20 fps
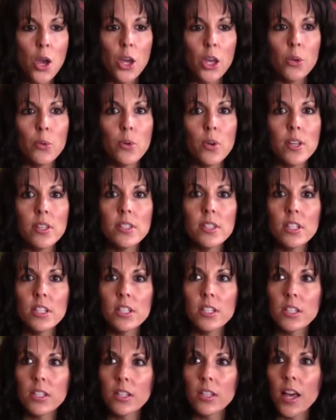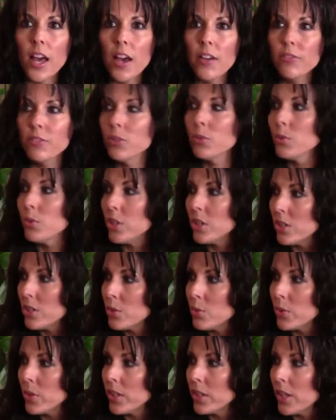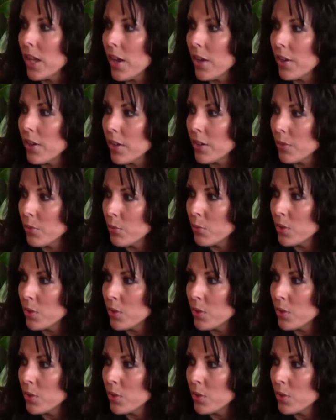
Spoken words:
It wasn't until afterwards when I